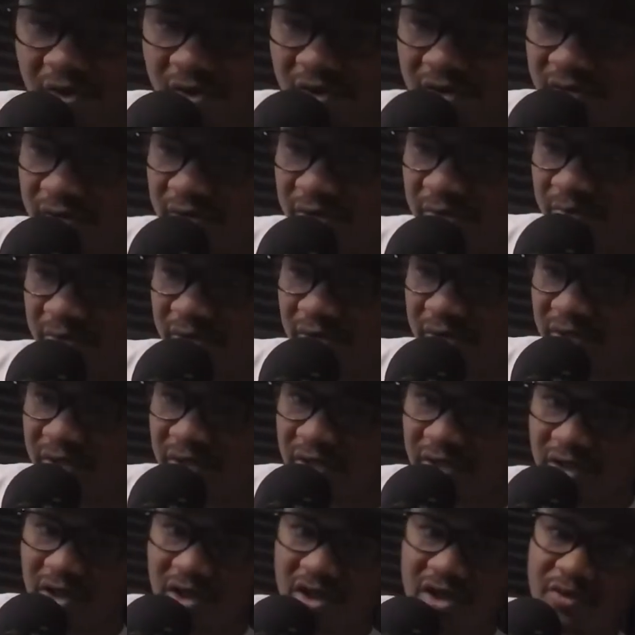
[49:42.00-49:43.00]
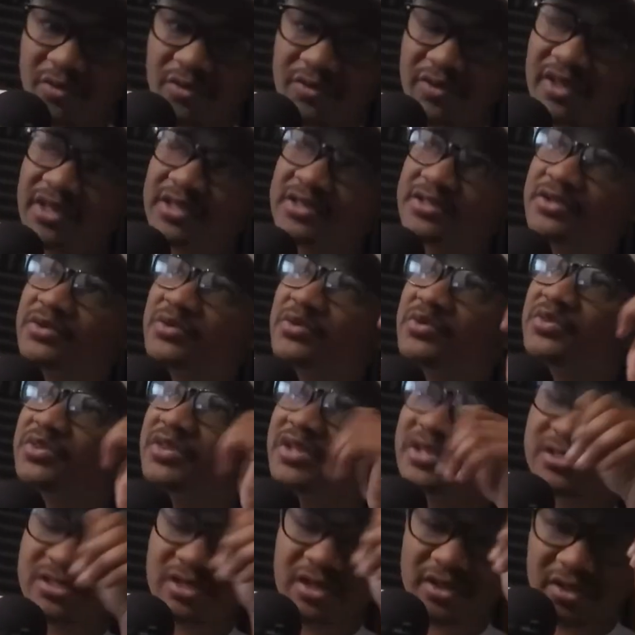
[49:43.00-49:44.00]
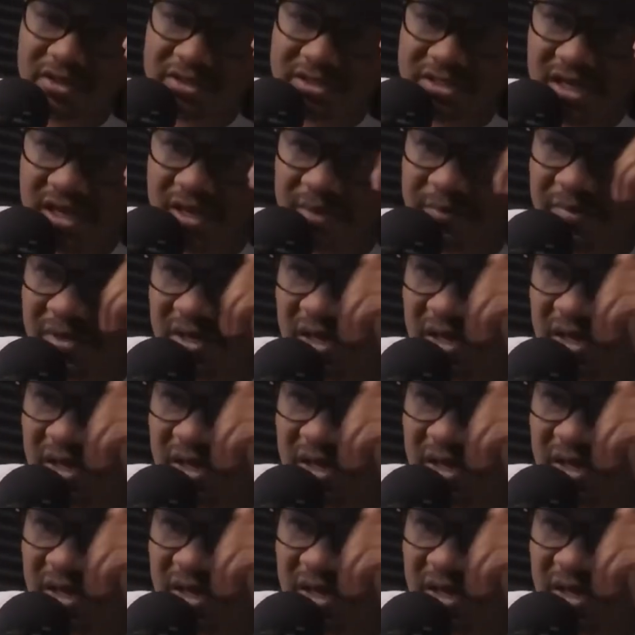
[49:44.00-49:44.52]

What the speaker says: and being like, oh, well, they do this all the time and I